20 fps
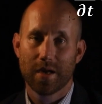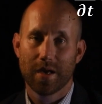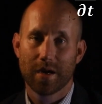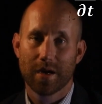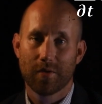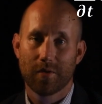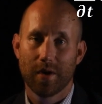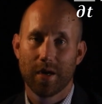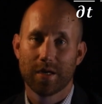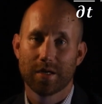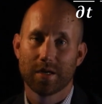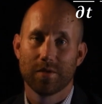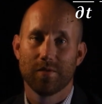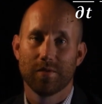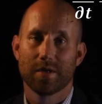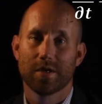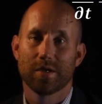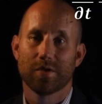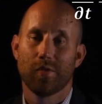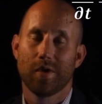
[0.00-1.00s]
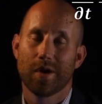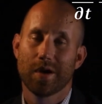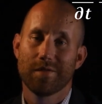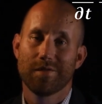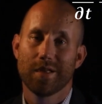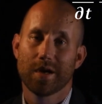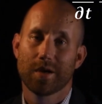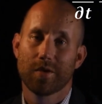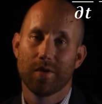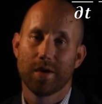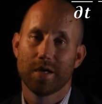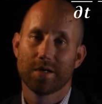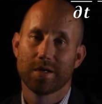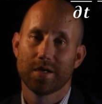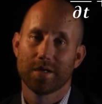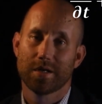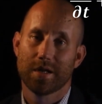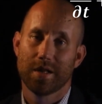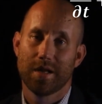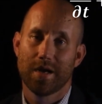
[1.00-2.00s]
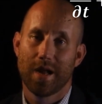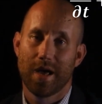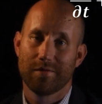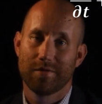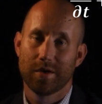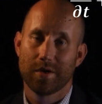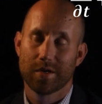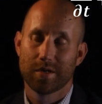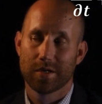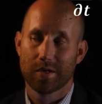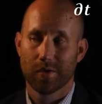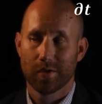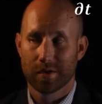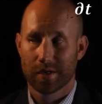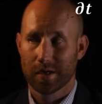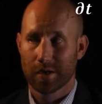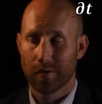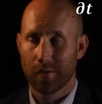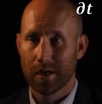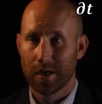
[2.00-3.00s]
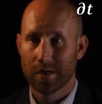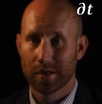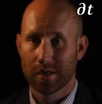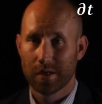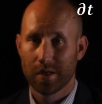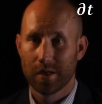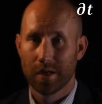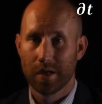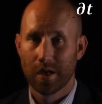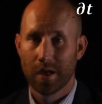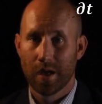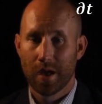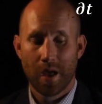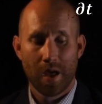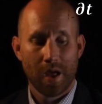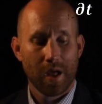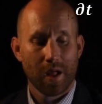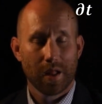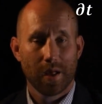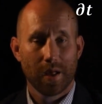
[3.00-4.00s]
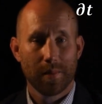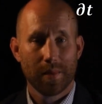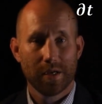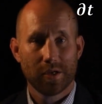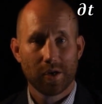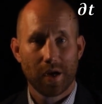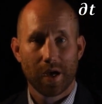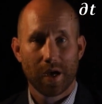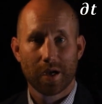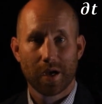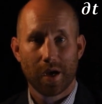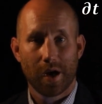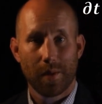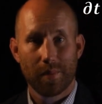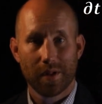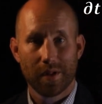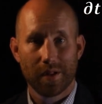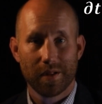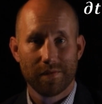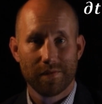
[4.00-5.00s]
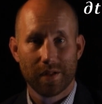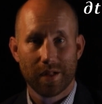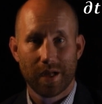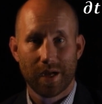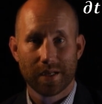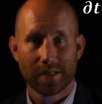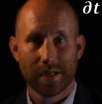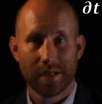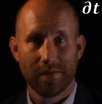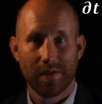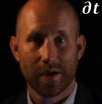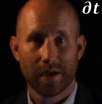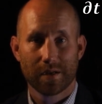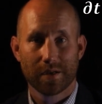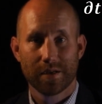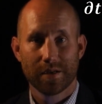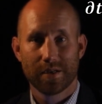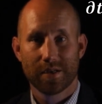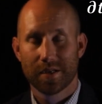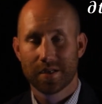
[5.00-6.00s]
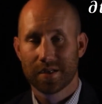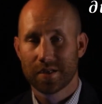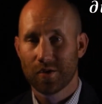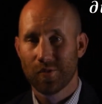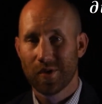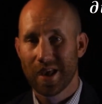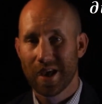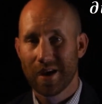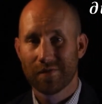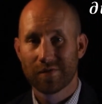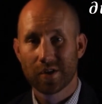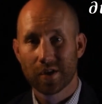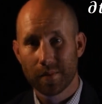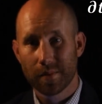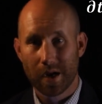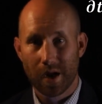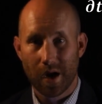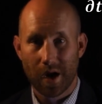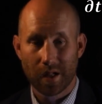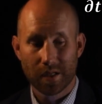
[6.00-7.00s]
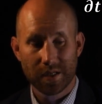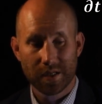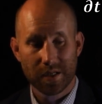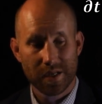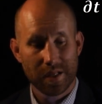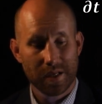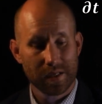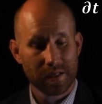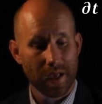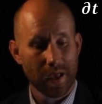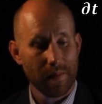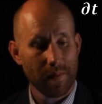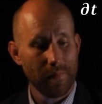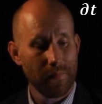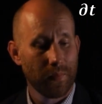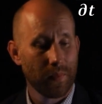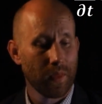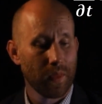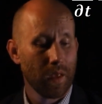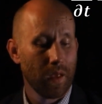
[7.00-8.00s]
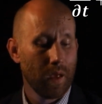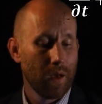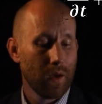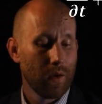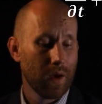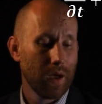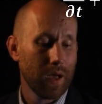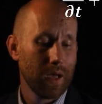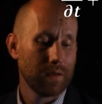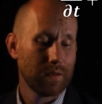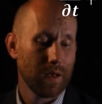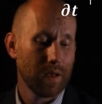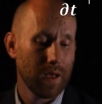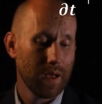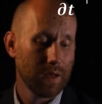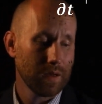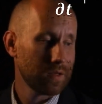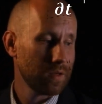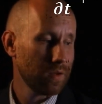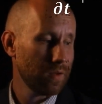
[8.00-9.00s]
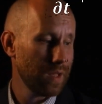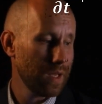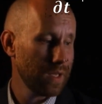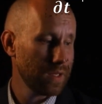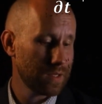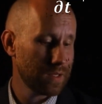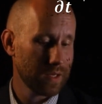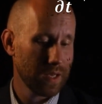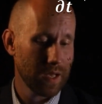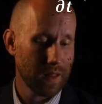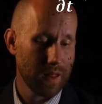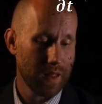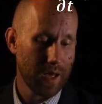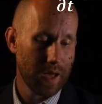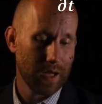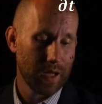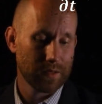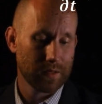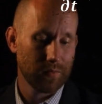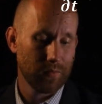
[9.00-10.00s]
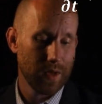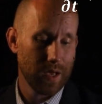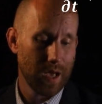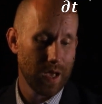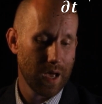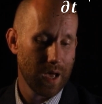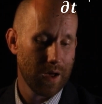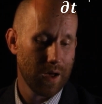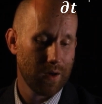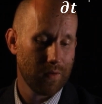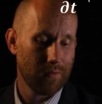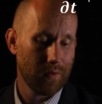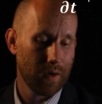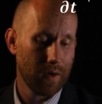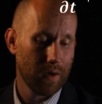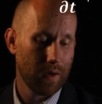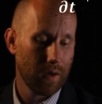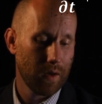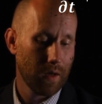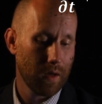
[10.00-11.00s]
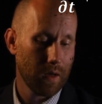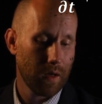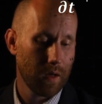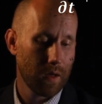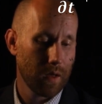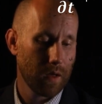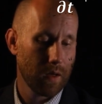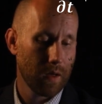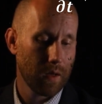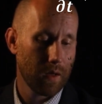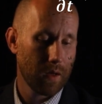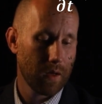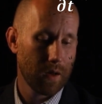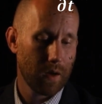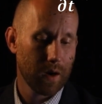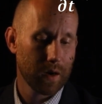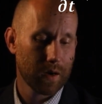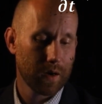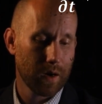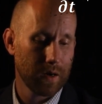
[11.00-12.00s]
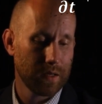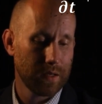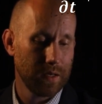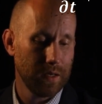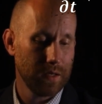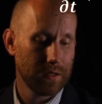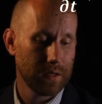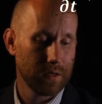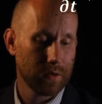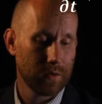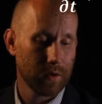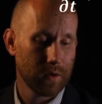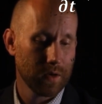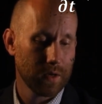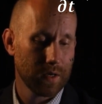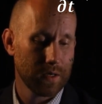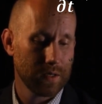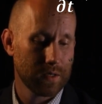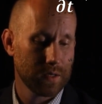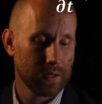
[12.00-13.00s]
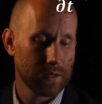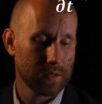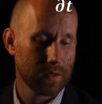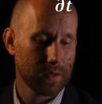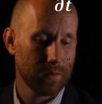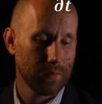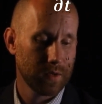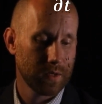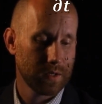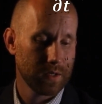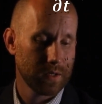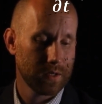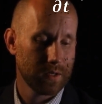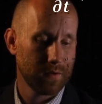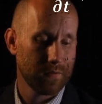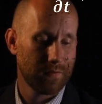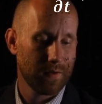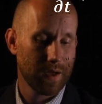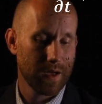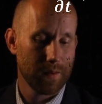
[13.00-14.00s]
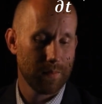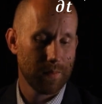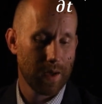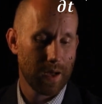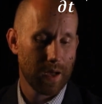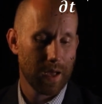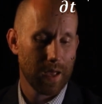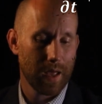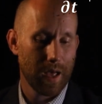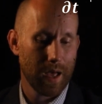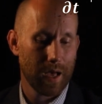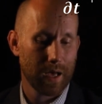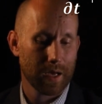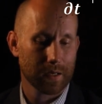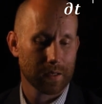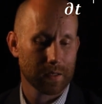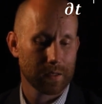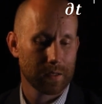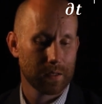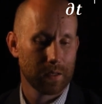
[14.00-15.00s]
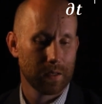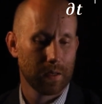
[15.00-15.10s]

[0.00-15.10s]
equation, which is one of the equations in the Navier-Stokes equation. Let me draw a couple of velocity vectors just so we have terminology the same, right? And so let's say that we have our Cartesian coordinate system, which is defined by x,